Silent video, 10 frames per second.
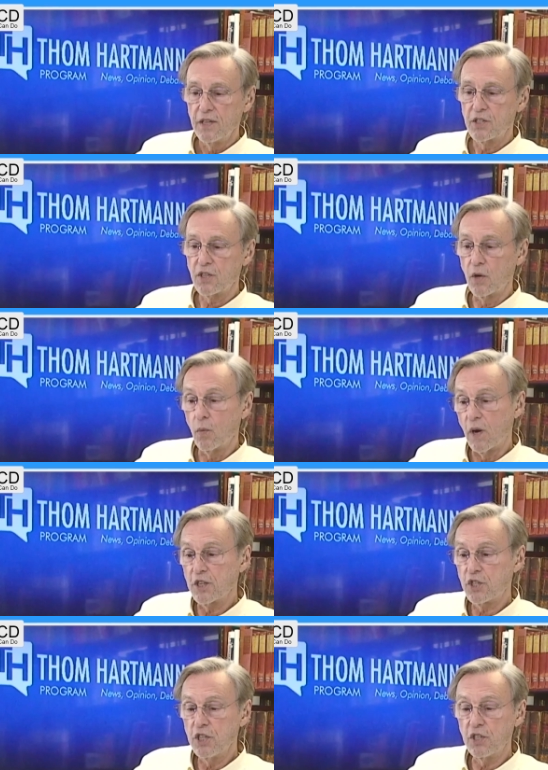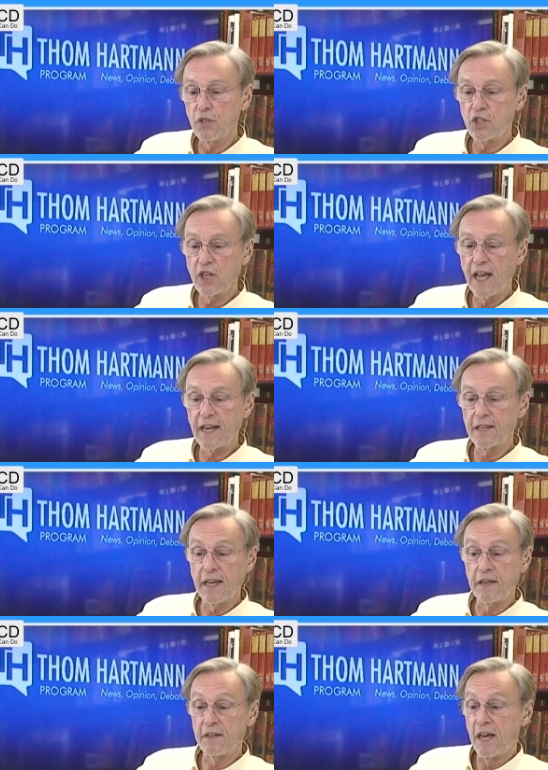So what did she do? She
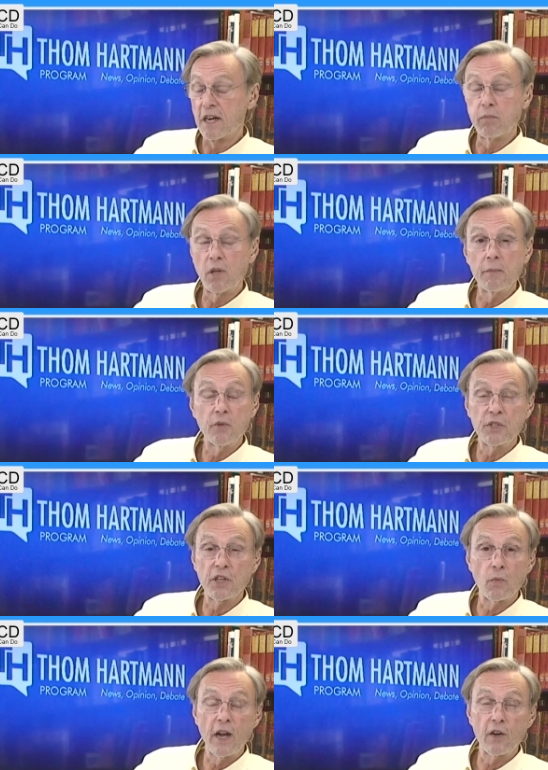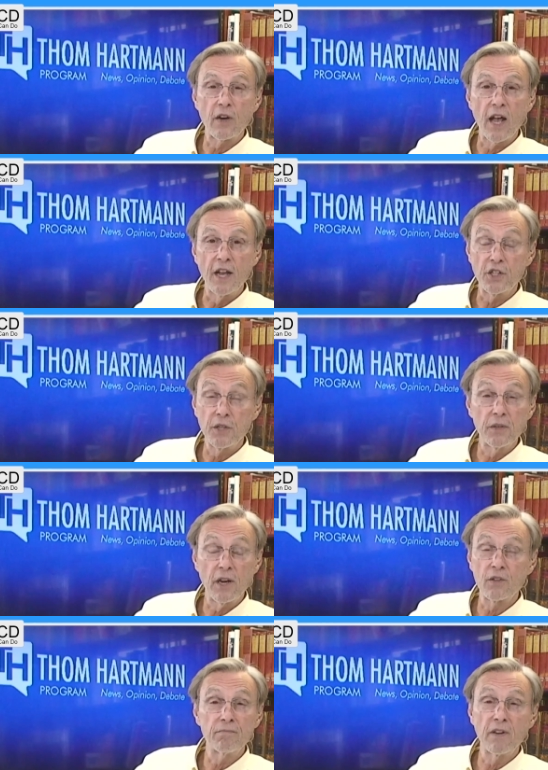had unemployment was at a record high.
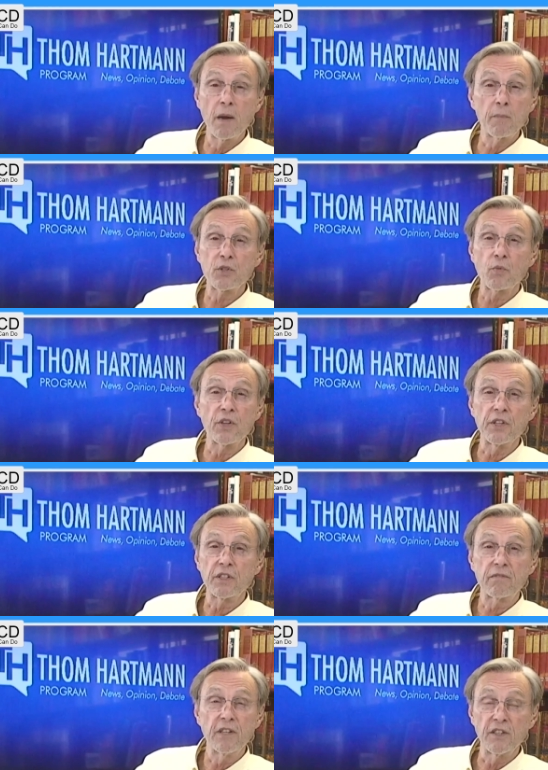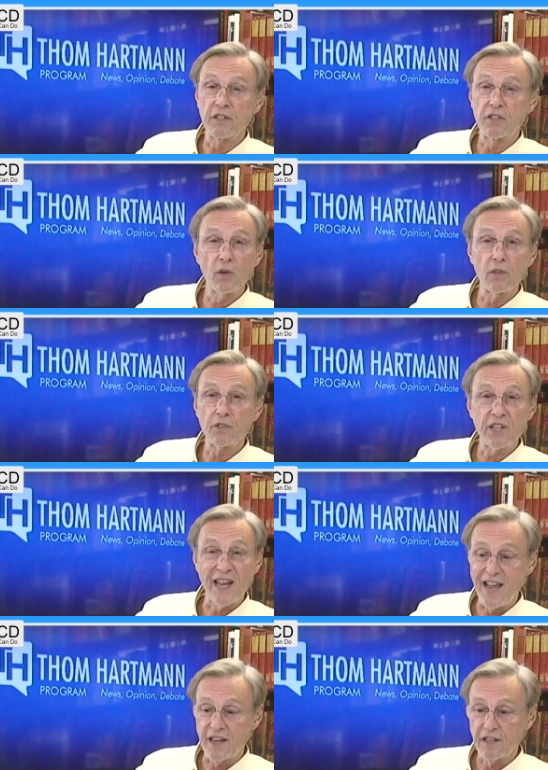Her numbers were in the total
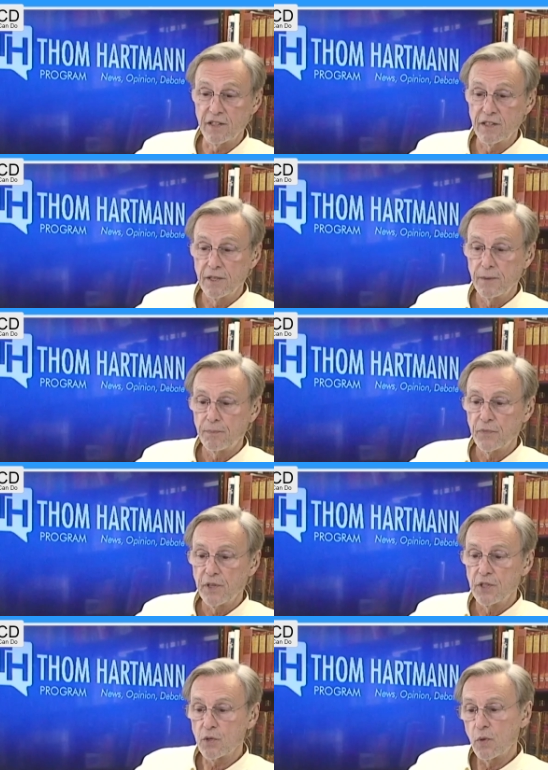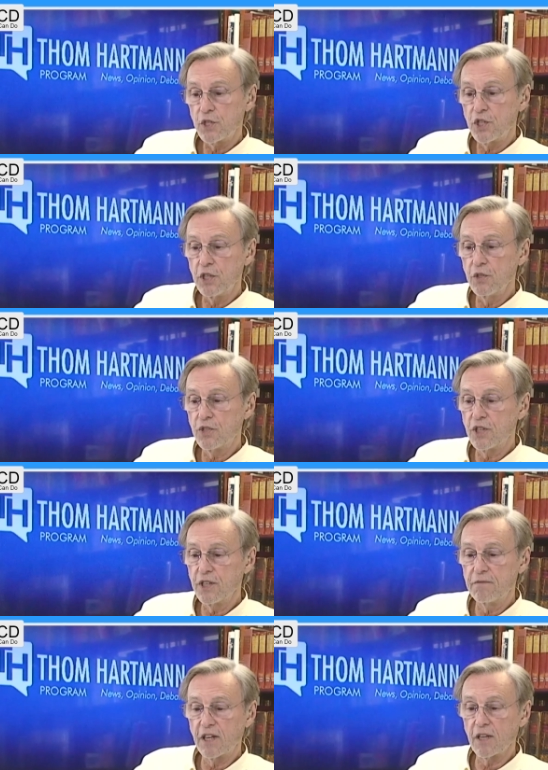tank. So what did she do?
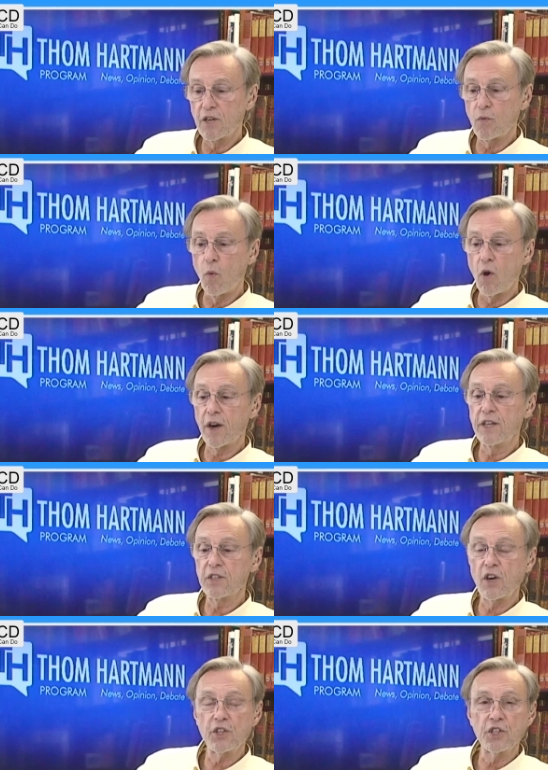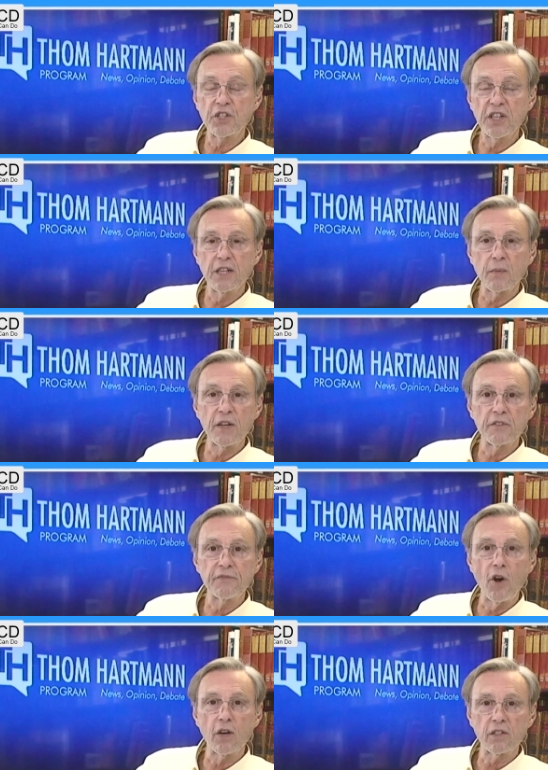She declared war against Argentina around the
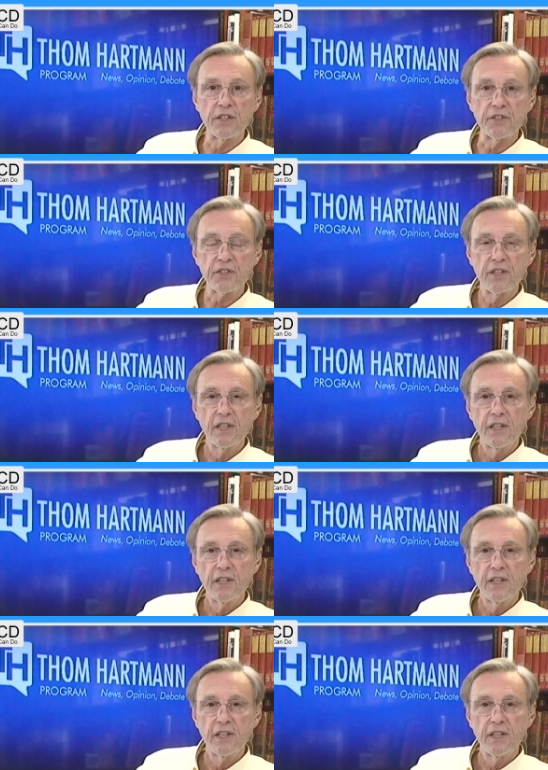Falklands.